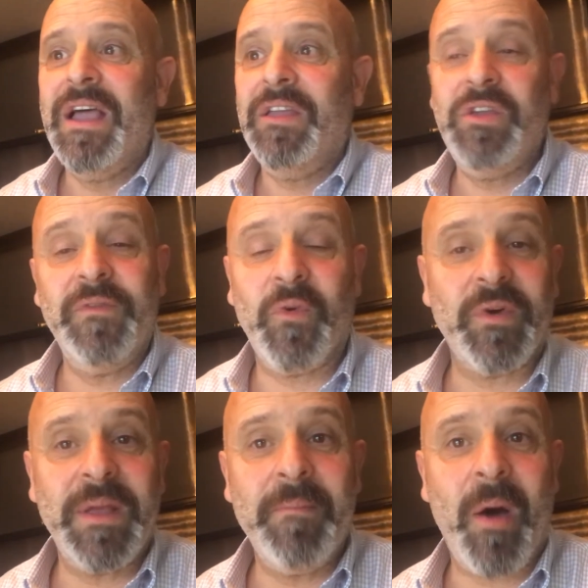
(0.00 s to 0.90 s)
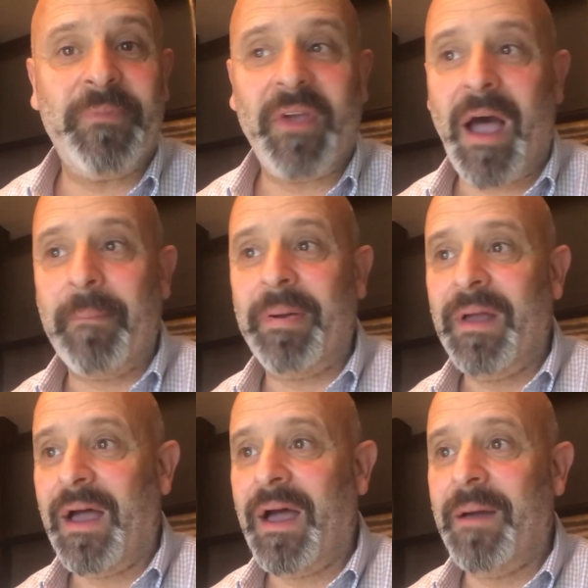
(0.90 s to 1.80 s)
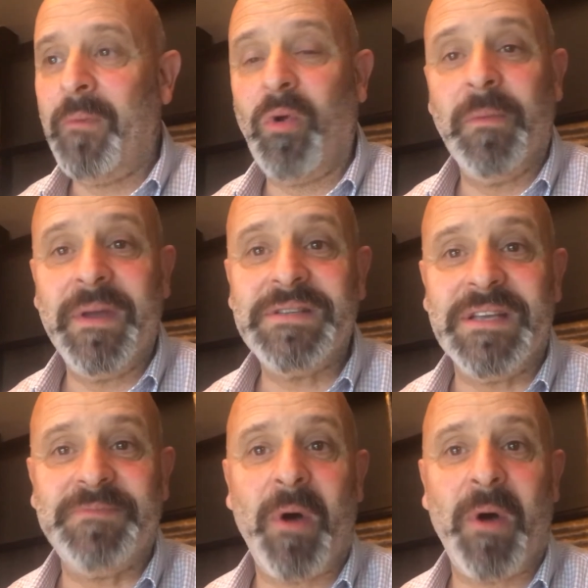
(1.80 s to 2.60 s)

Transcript: you've already mopped up all the business.